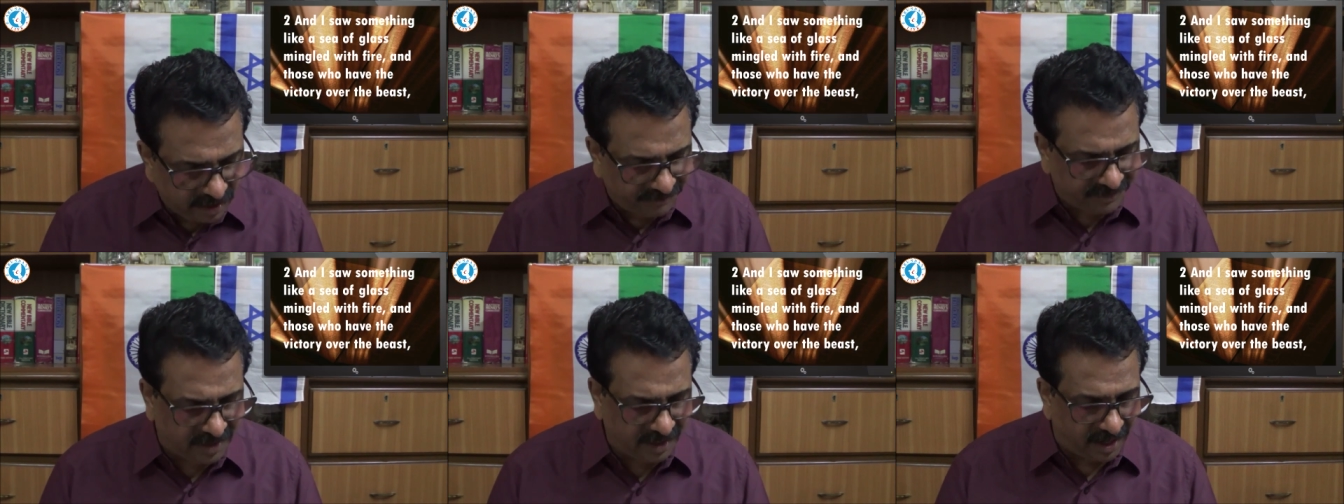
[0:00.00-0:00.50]

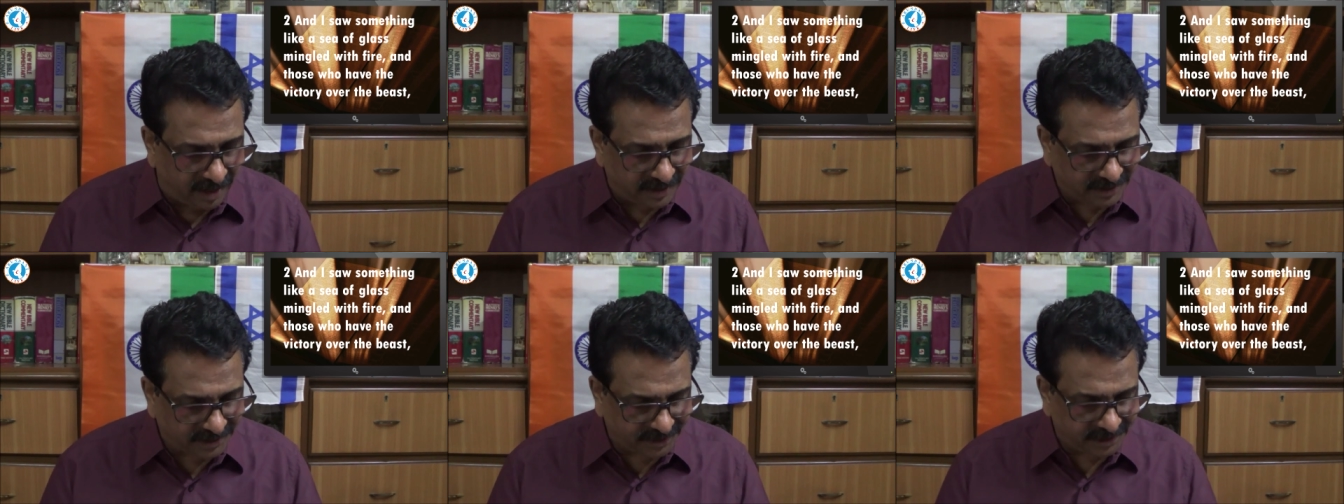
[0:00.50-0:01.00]
of
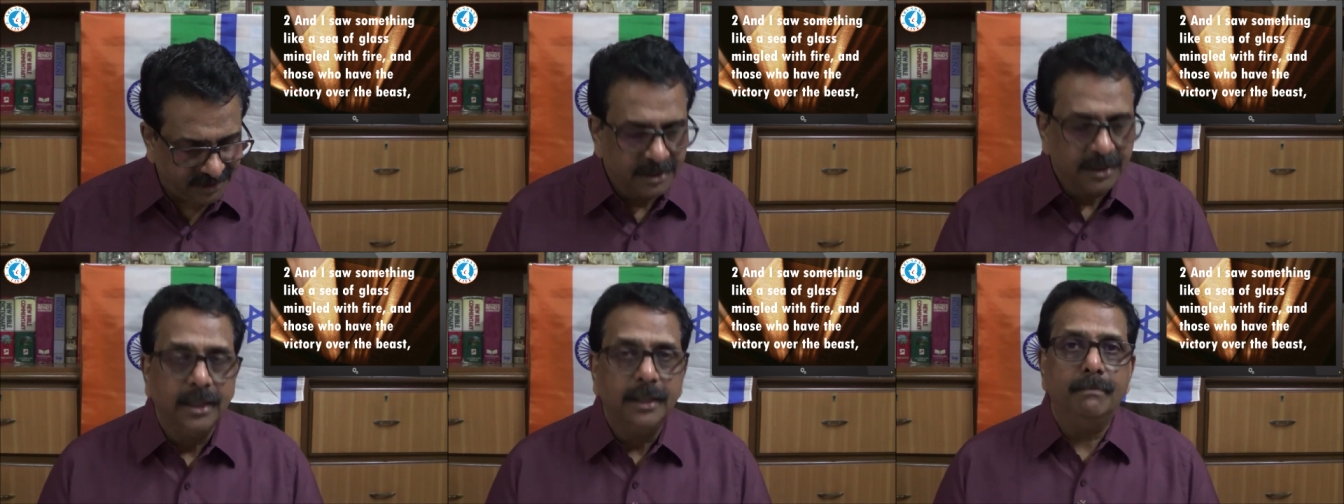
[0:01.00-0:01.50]
glass
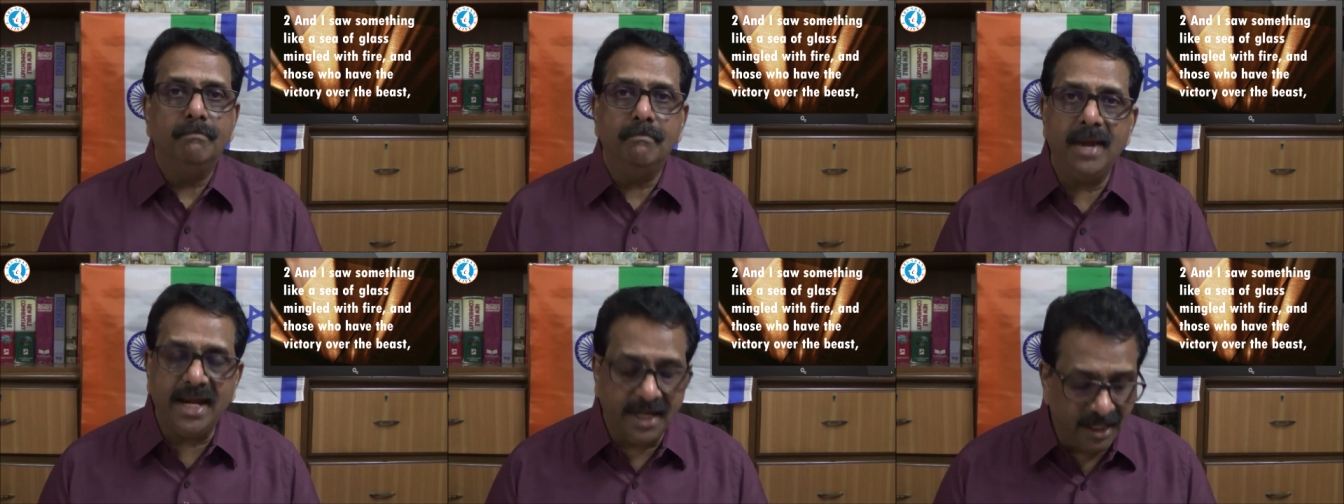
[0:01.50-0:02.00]

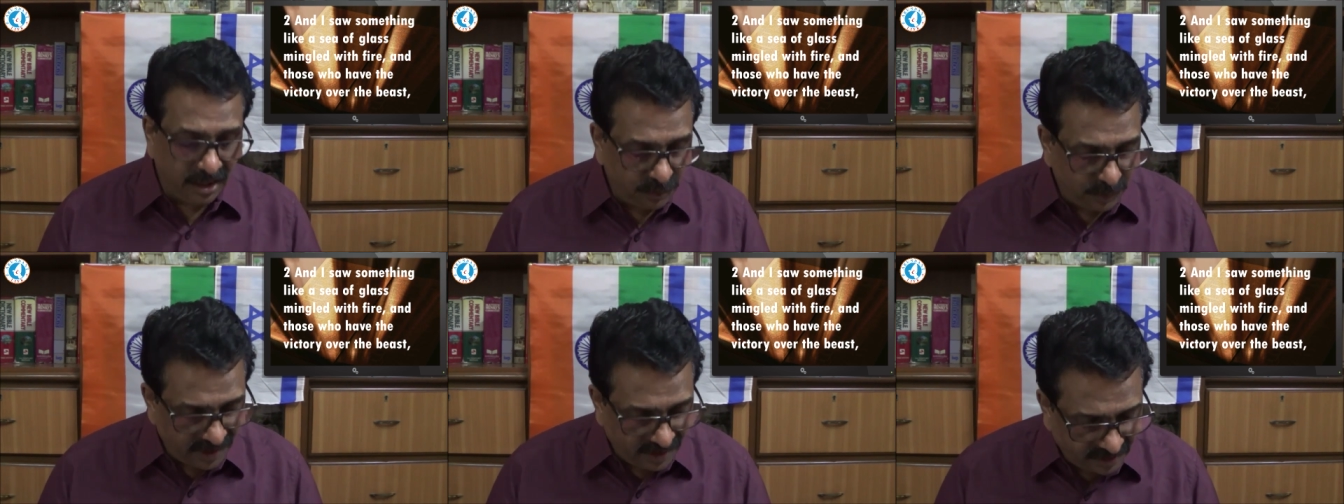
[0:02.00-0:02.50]

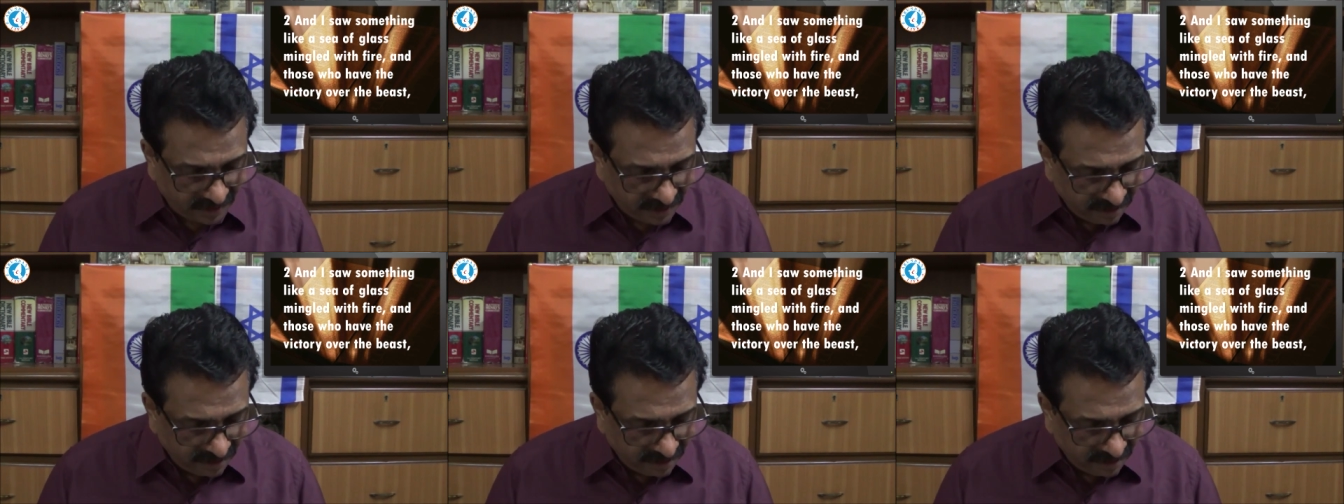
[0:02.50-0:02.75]
mingled with